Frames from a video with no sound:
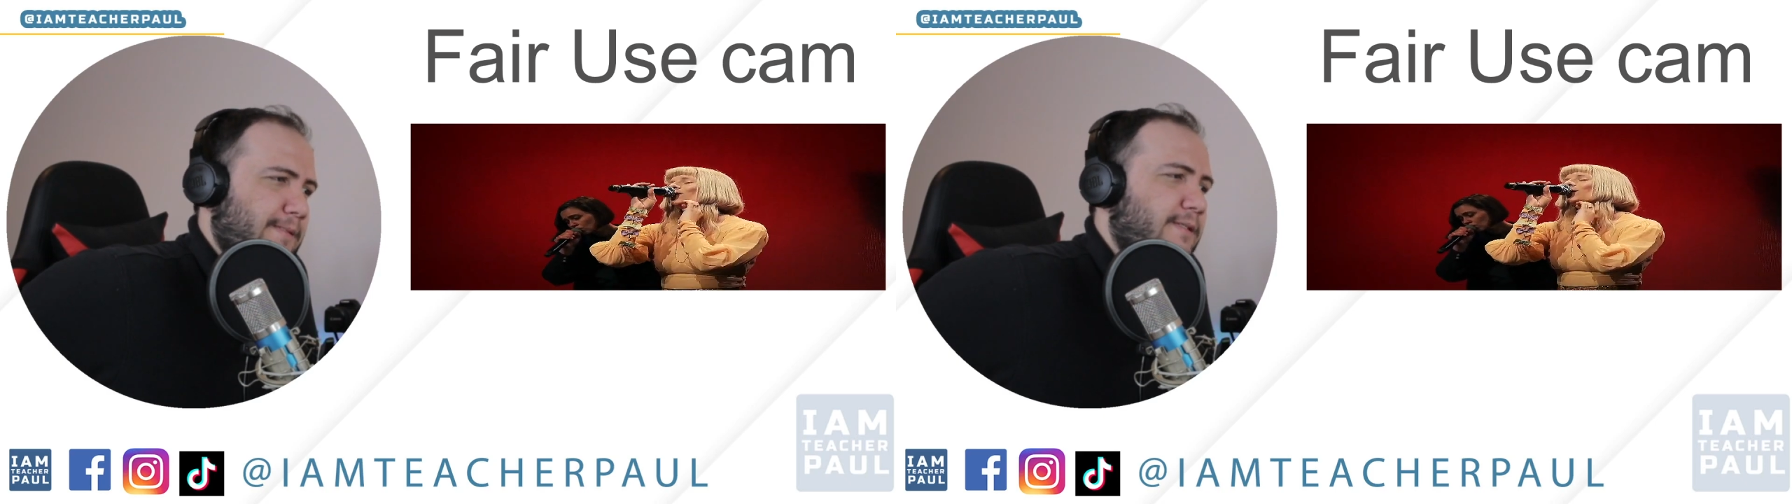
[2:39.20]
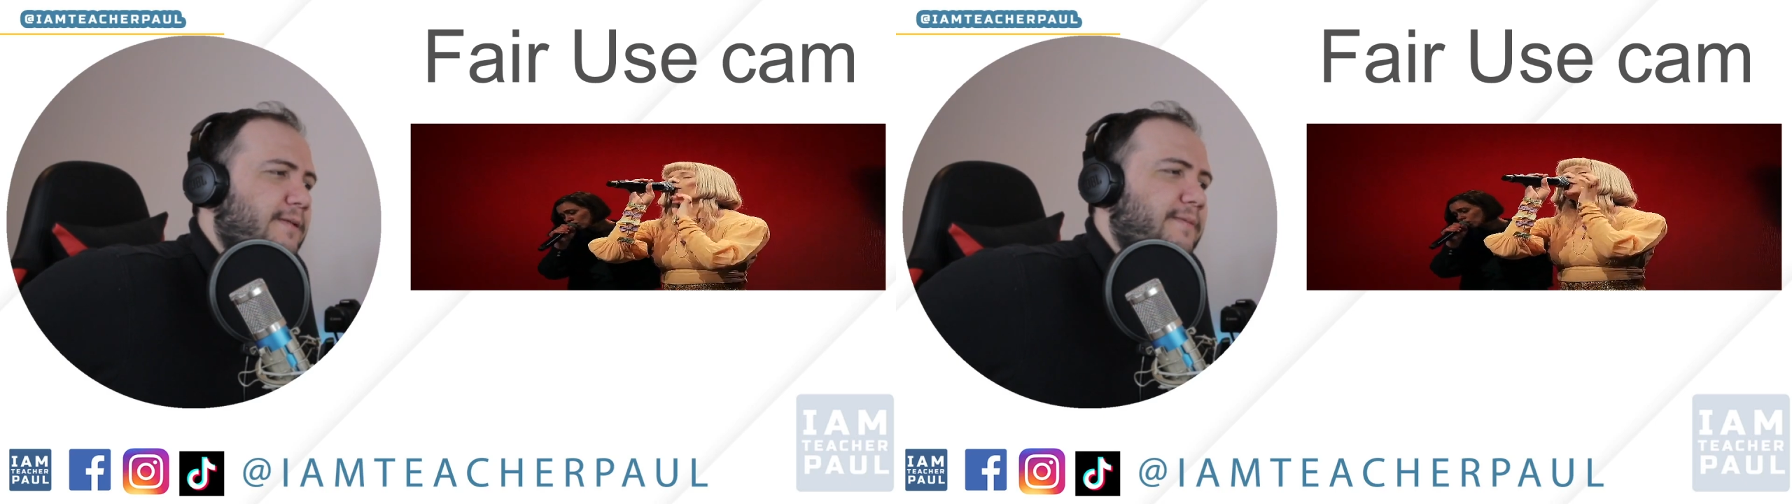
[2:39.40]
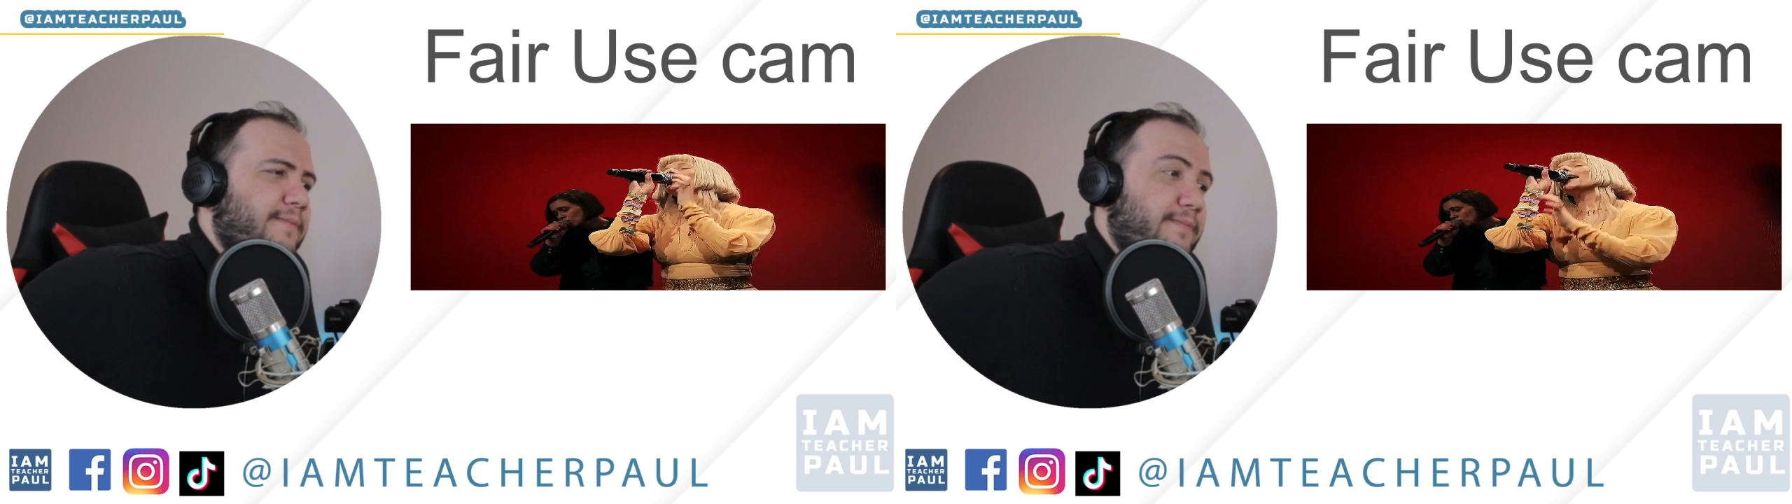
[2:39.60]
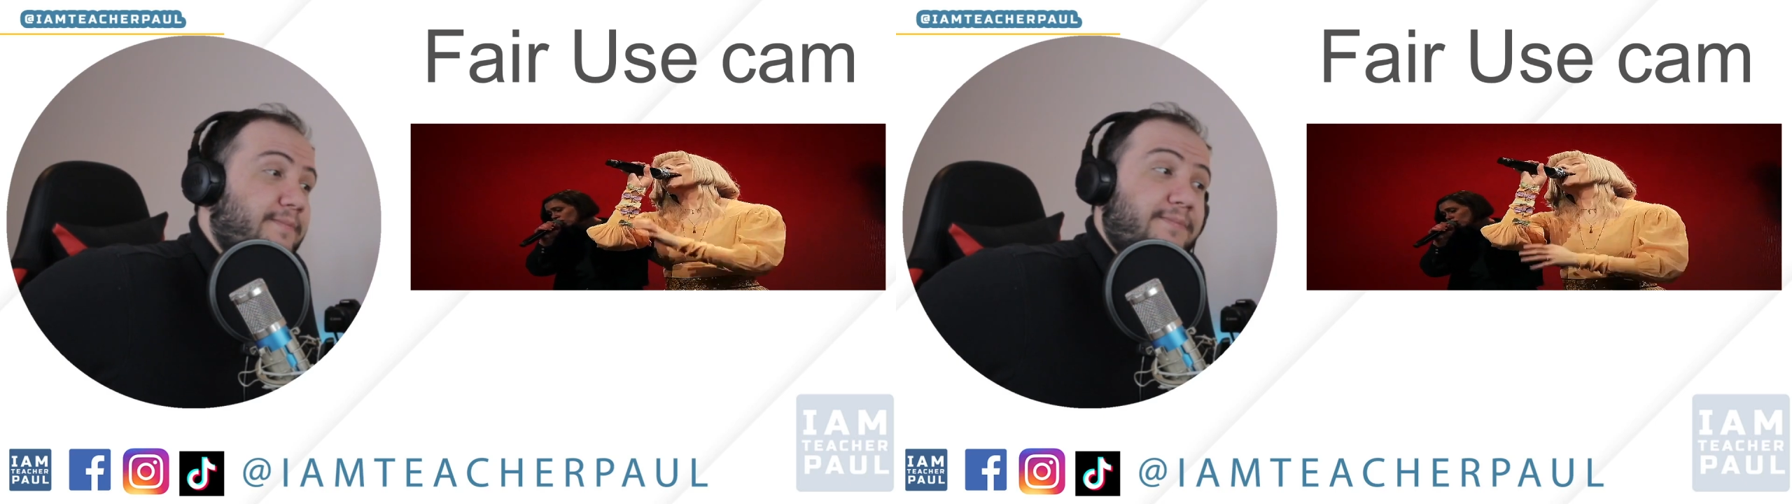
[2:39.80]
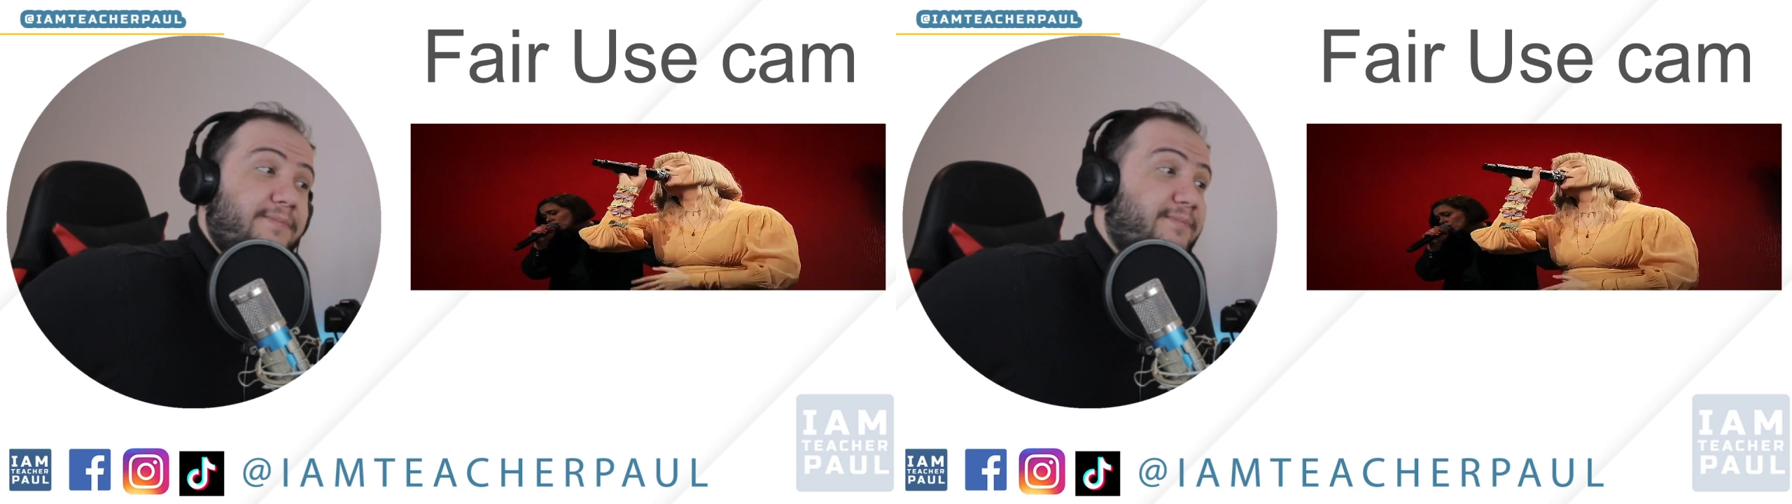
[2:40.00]
No,
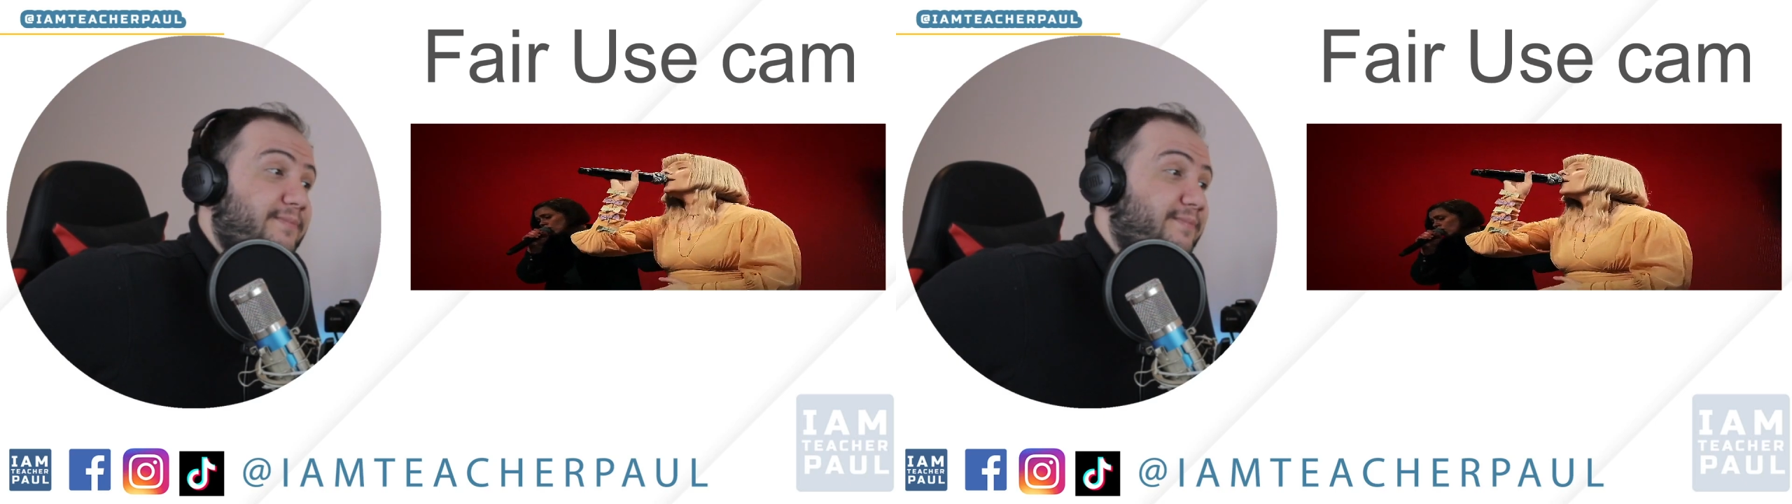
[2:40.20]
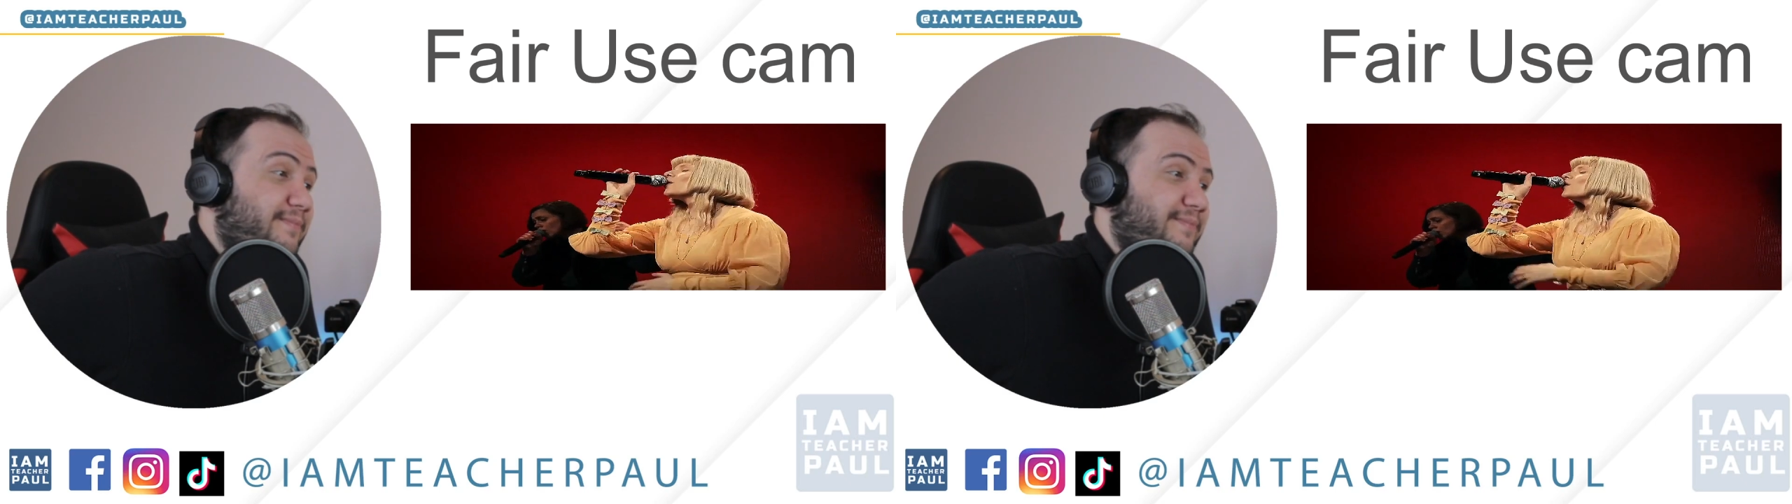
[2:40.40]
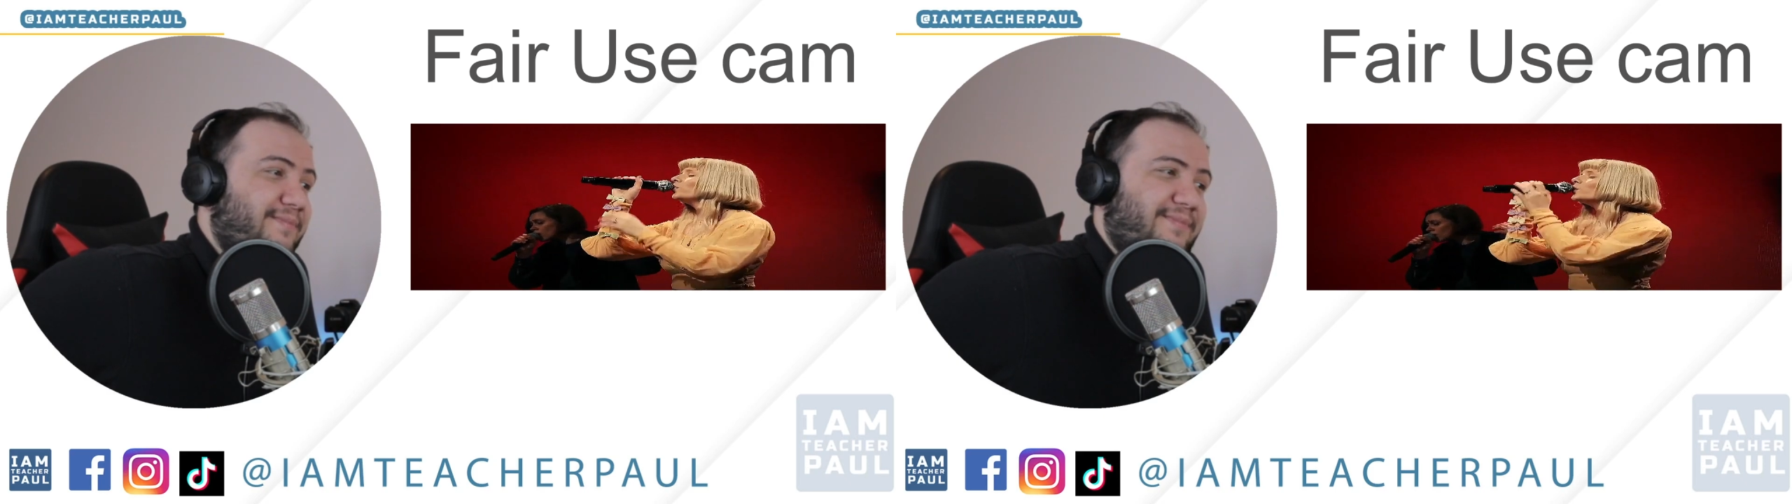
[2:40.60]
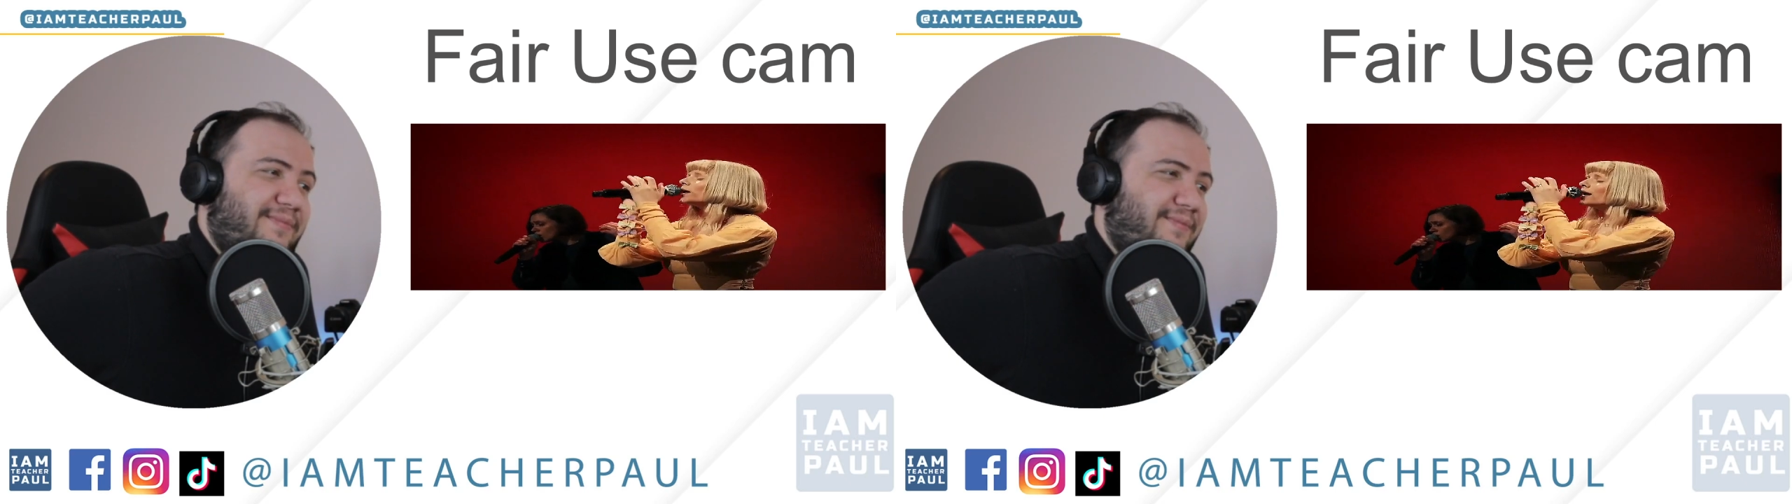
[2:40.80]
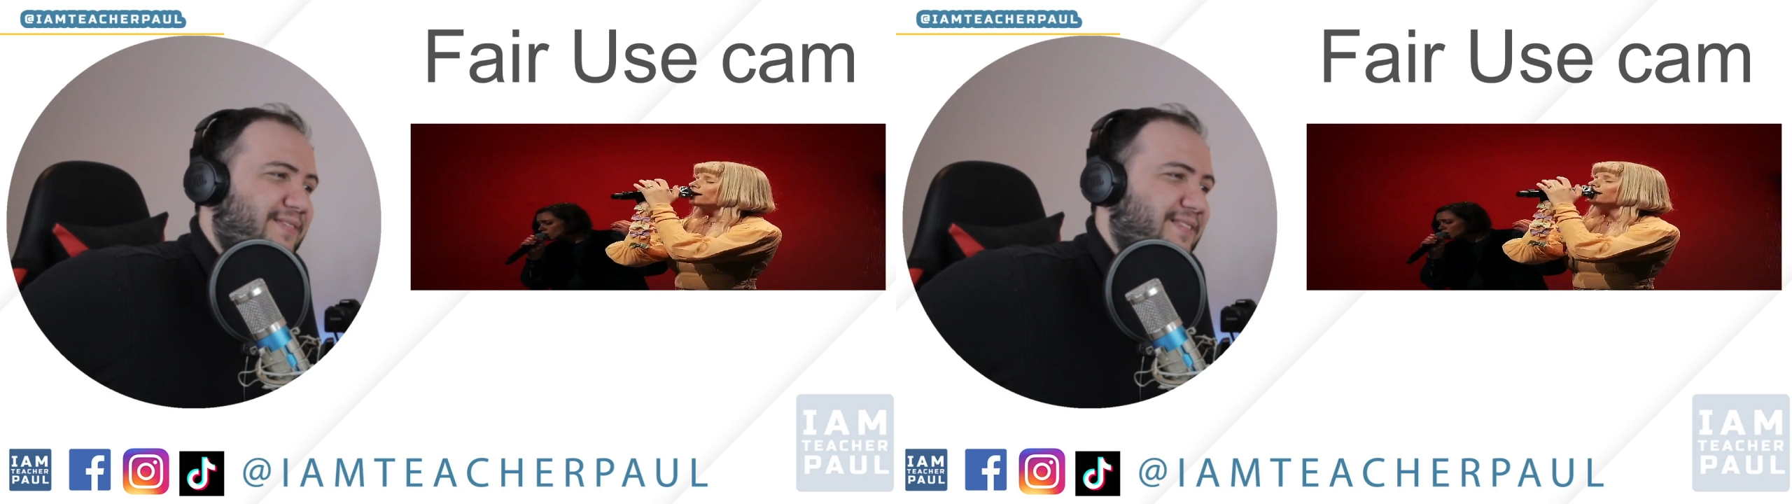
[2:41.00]
take me home,